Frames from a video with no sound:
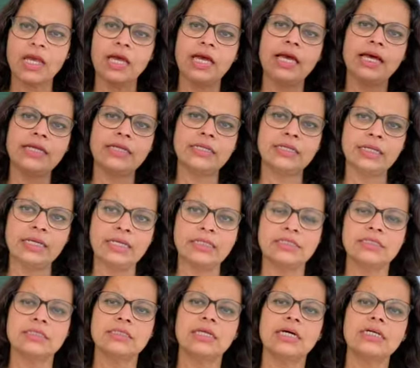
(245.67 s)
And
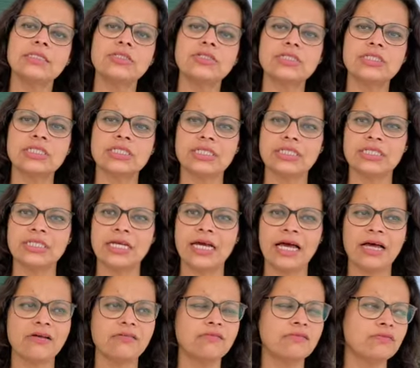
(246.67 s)
as an understudy, I
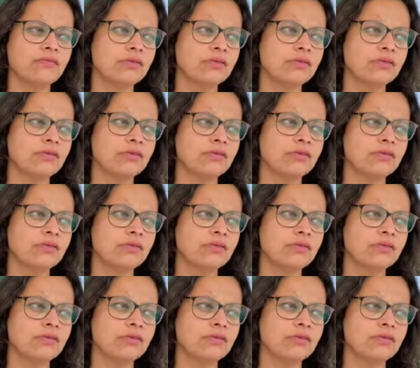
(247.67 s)
have